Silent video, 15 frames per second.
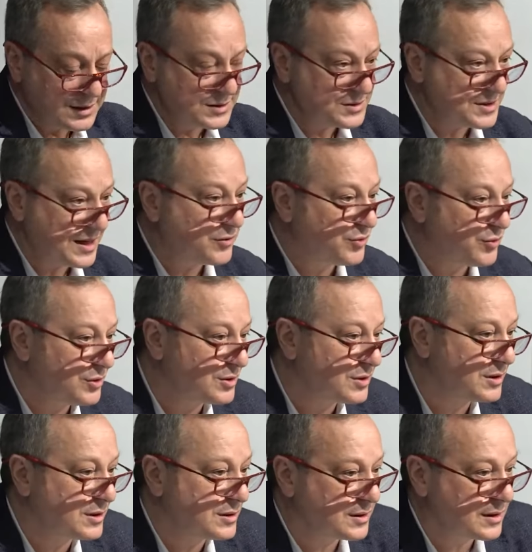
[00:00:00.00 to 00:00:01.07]

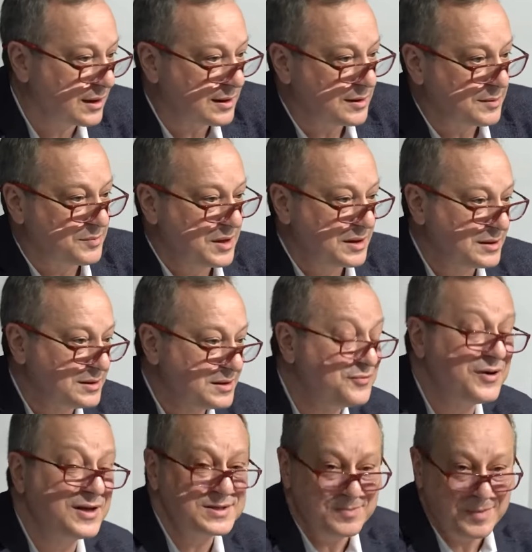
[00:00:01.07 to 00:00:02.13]
security
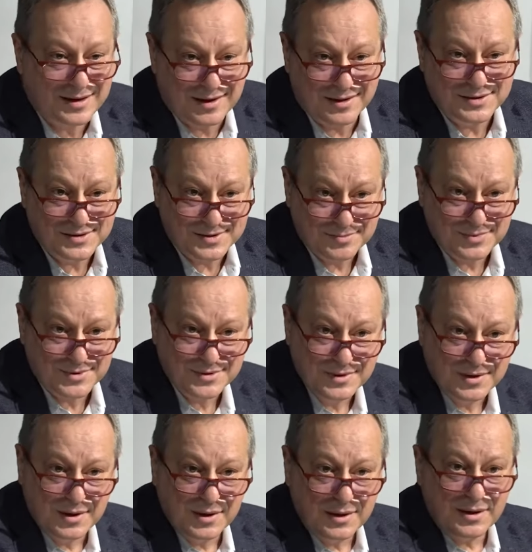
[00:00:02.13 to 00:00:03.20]
defense mechanisms,
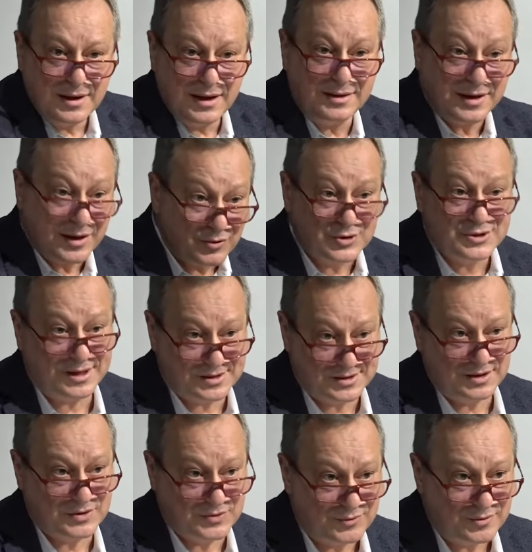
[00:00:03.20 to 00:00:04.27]
and they were
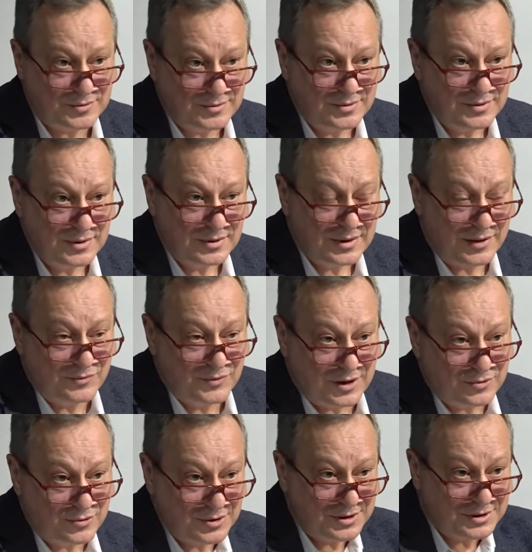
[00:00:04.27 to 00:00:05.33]
successful. And we
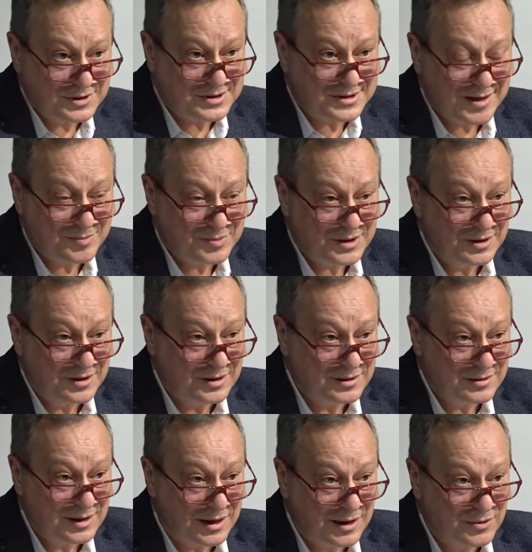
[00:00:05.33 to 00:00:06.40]
are doing the same thing
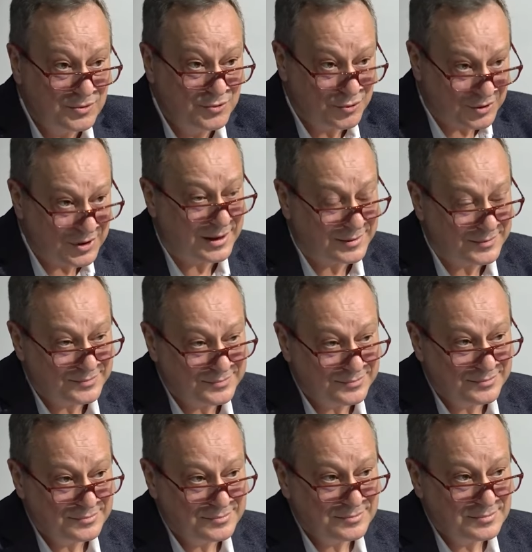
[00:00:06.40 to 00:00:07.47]
in now Ukraine.
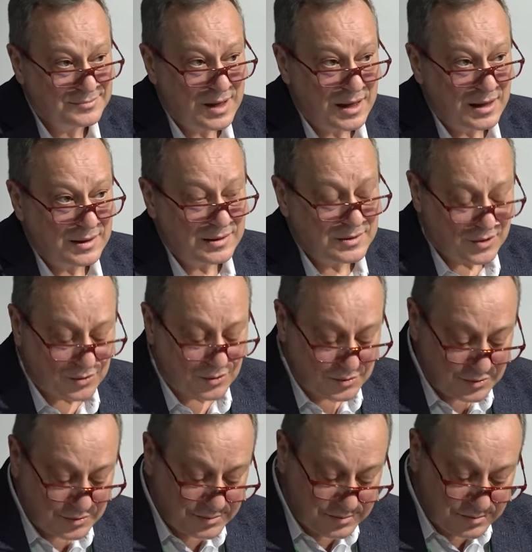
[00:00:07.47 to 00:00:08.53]

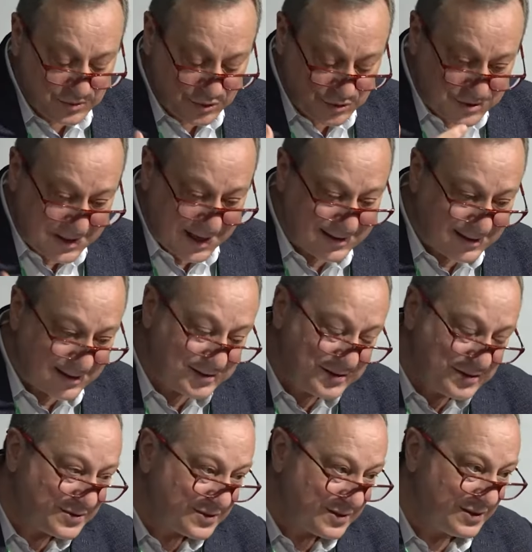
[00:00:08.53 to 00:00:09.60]
So to say that
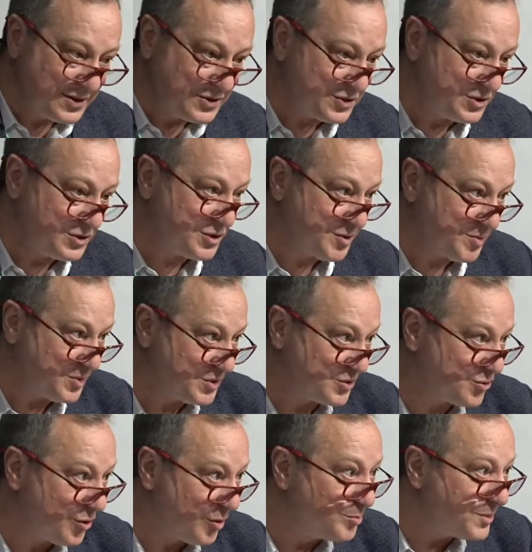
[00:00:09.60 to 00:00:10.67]
this relationship is
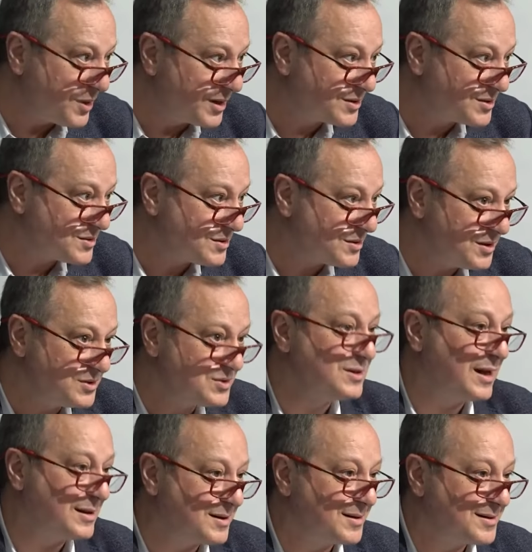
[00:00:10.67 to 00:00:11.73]
complex is
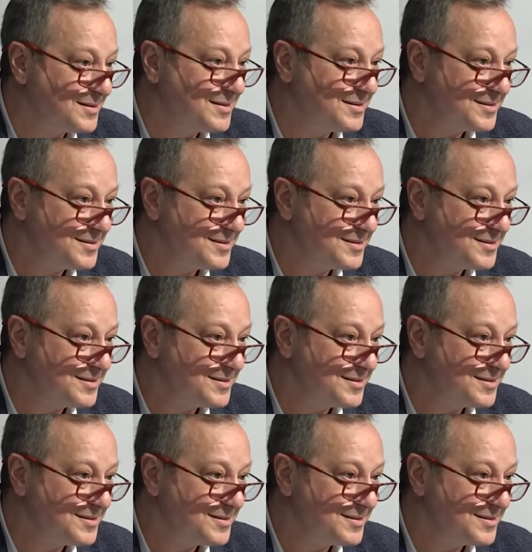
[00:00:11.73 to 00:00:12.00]
nothing.